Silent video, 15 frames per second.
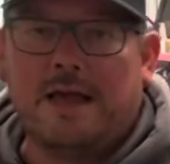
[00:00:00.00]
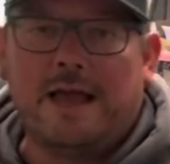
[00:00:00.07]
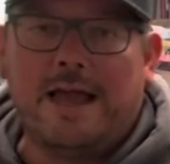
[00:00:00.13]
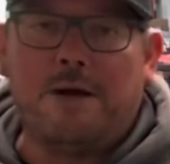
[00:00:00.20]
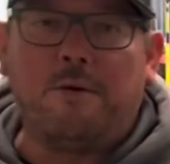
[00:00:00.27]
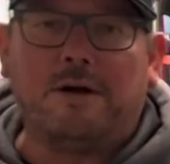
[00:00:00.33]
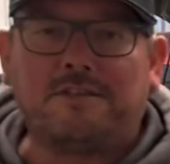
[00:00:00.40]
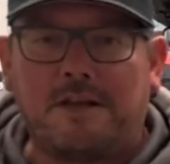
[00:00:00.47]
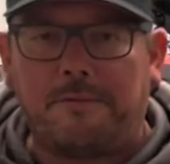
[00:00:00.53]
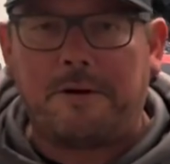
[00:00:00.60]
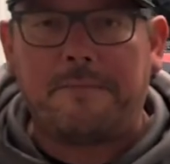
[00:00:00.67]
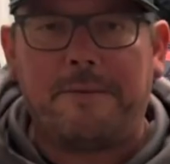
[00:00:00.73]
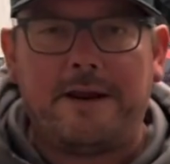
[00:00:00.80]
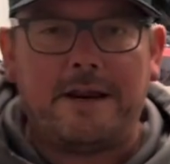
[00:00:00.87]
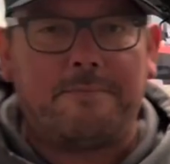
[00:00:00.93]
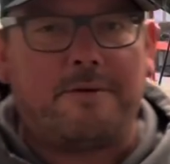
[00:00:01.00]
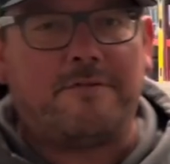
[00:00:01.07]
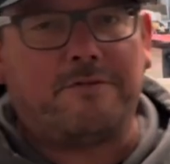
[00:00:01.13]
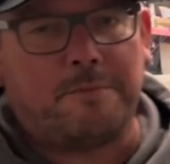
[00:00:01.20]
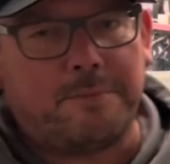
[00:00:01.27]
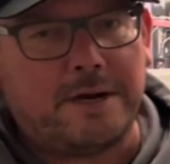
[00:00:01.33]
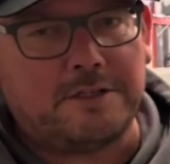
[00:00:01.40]
Hey, what's up, everybody?
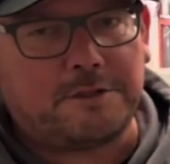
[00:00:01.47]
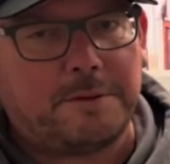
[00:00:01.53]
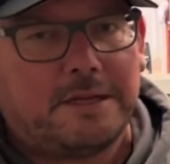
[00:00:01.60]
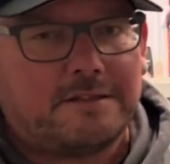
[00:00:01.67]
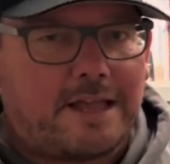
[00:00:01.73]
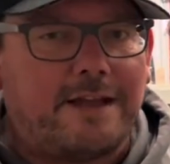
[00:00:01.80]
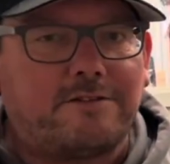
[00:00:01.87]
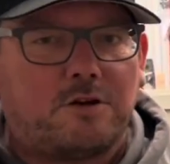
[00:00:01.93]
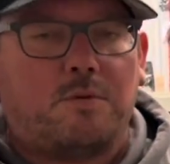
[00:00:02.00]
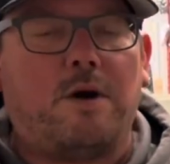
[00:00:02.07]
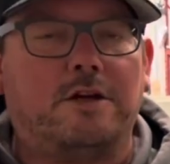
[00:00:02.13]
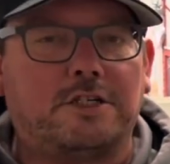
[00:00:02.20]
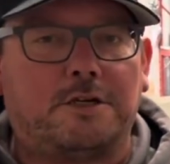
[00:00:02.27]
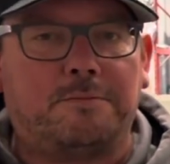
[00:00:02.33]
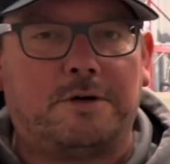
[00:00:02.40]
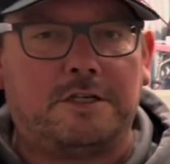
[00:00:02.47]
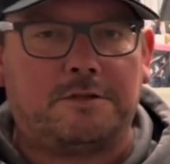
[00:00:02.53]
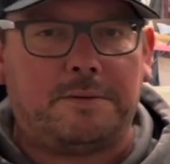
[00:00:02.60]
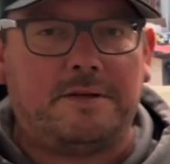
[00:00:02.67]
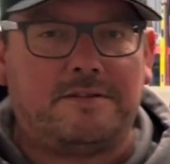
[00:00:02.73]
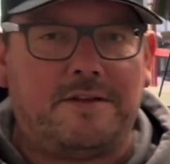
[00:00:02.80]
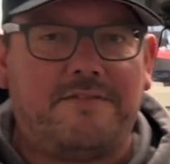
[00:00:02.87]
Brent from Brenspeed. Thanks for watching
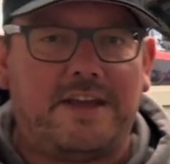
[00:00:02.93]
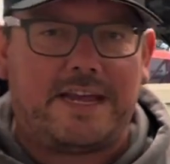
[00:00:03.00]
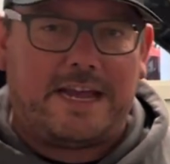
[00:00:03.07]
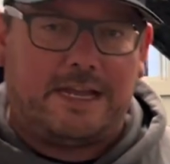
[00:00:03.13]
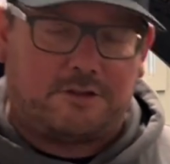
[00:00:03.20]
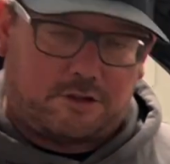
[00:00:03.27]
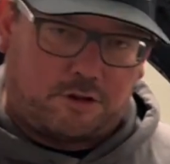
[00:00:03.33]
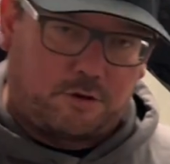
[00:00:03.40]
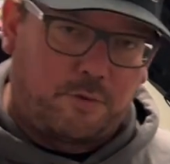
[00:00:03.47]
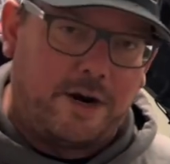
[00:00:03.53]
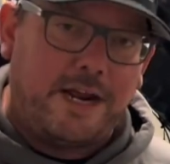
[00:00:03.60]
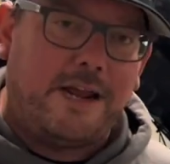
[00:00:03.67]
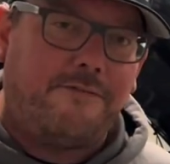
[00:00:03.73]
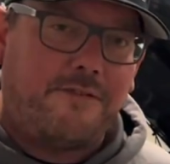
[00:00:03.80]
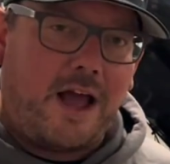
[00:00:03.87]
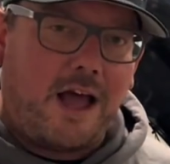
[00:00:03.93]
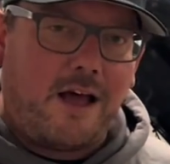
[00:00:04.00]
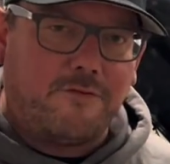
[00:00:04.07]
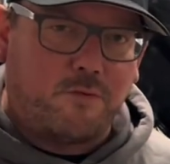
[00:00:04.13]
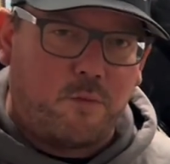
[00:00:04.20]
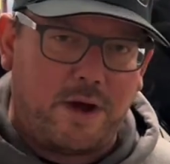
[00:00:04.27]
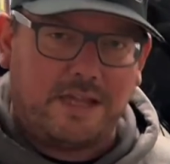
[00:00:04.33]
Brenspeed TV. It's
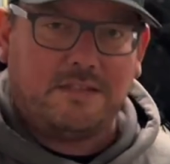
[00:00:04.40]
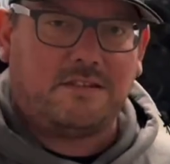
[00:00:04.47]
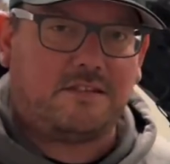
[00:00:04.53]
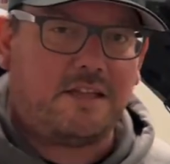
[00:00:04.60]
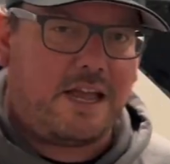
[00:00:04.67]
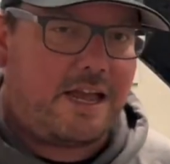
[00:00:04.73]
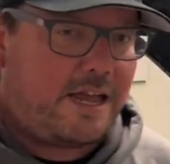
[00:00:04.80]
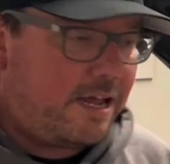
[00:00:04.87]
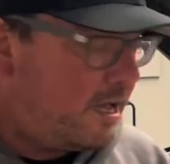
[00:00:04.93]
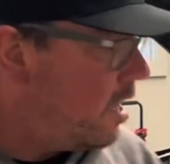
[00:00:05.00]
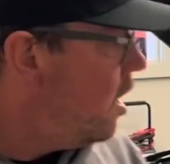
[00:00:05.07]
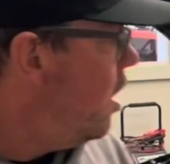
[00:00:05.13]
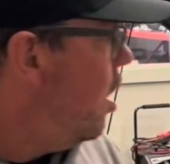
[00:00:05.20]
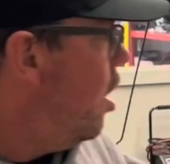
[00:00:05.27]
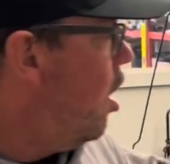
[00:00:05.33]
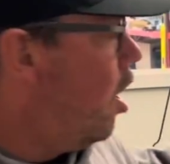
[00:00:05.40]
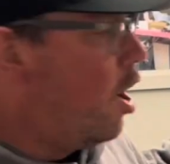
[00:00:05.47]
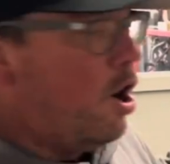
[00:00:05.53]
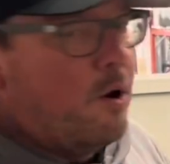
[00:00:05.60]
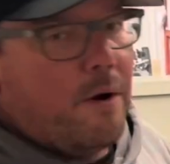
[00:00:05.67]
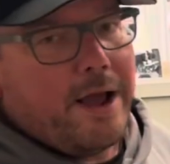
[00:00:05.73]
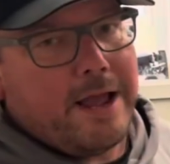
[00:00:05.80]
3-valve Wednesday,
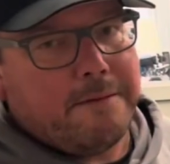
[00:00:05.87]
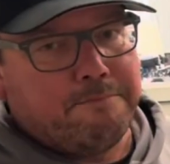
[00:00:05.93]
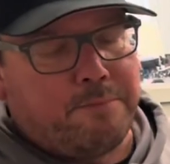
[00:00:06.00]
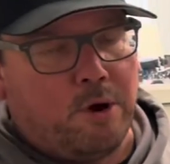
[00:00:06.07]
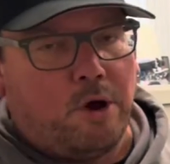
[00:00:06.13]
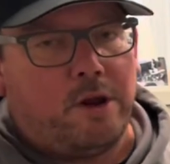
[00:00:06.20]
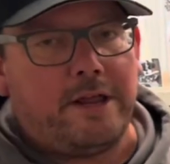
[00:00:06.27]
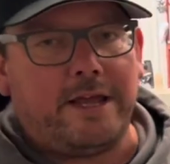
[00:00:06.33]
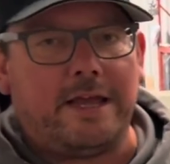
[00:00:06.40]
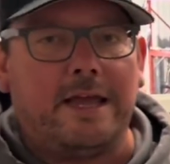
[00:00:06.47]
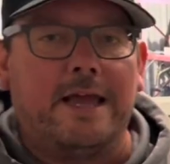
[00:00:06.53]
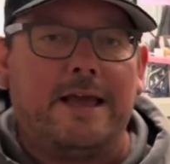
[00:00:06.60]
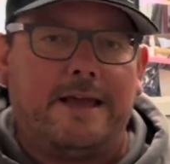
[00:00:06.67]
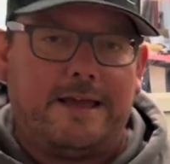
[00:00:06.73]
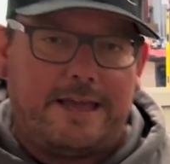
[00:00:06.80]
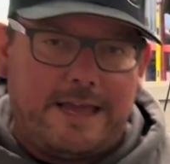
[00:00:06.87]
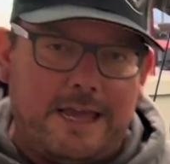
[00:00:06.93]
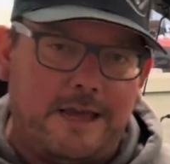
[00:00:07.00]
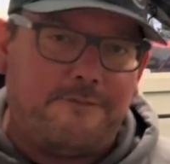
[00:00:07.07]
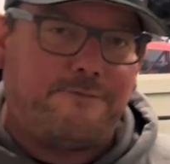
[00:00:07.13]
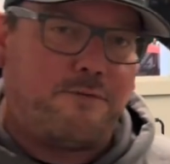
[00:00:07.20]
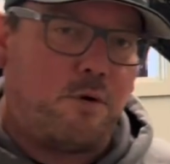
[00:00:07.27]
08 Bullitt,
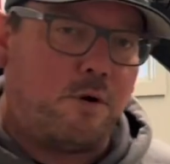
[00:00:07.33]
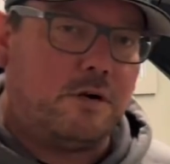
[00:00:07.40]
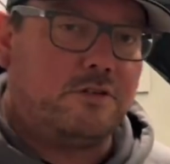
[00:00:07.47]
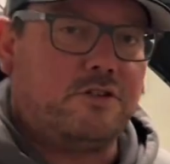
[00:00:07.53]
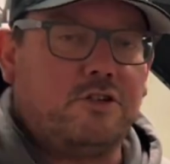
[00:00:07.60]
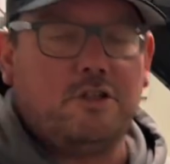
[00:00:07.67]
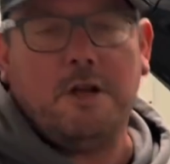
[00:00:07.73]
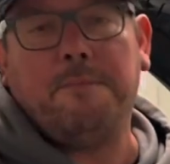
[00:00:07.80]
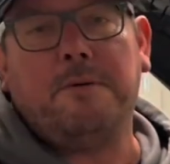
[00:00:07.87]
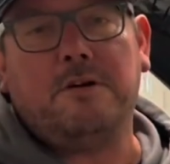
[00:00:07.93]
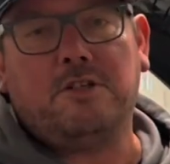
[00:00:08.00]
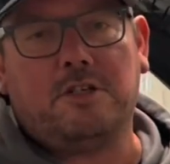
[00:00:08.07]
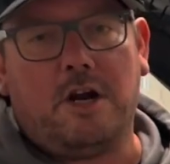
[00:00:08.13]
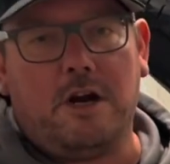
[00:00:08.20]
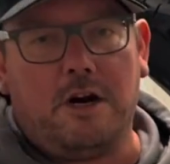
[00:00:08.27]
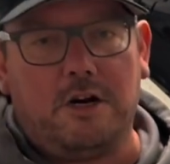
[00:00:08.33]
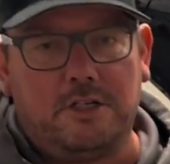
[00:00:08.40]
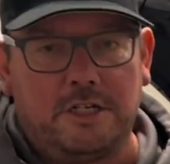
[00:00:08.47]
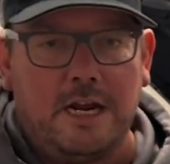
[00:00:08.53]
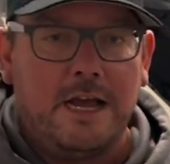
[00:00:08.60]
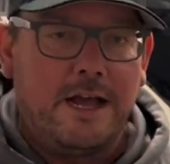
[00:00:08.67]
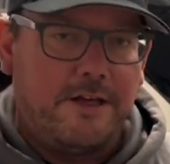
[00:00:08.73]
E4
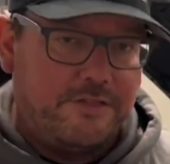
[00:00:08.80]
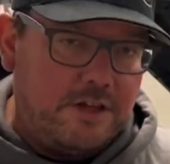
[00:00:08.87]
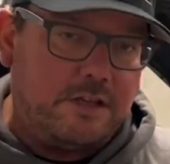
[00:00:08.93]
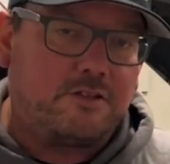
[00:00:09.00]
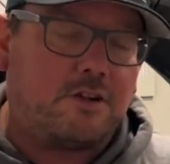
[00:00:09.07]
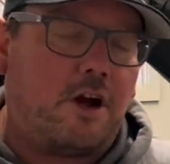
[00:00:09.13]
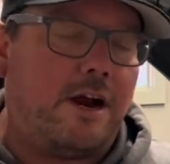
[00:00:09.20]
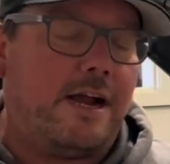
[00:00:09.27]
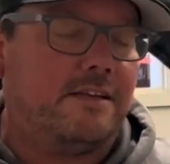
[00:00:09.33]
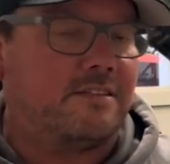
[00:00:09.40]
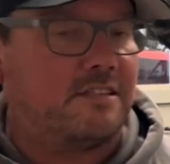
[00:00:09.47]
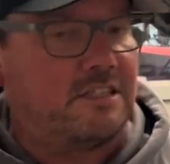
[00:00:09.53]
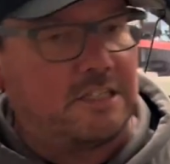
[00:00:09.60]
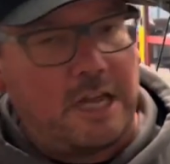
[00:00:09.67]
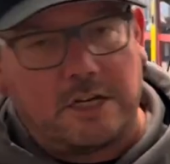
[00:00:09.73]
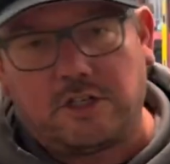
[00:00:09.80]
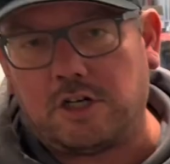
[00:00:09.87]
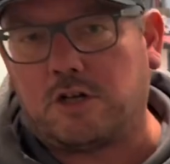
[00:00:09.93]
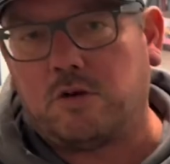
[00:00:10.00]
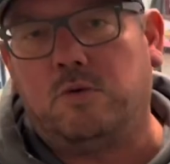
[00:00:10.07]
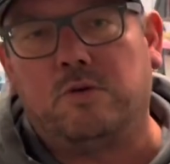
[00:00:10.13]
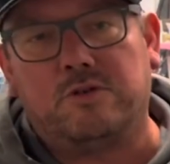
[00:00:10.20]
supercharged. This car has such a
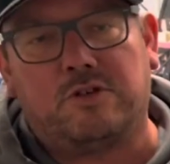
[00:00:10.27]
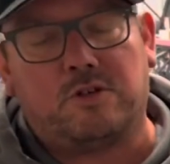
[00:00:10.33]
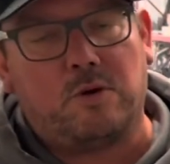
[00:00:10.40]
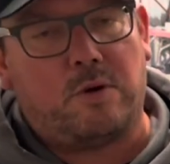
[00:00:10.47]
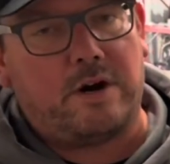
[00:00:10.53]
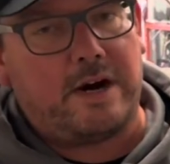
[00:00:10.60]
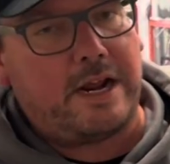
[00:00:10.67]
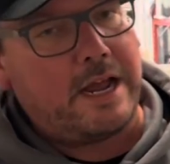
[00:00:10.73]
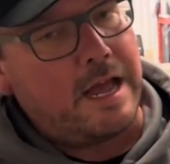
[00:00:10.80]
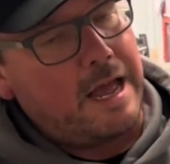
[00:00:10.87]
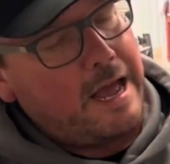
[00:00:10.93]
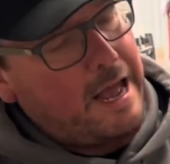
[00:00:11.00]
cool story.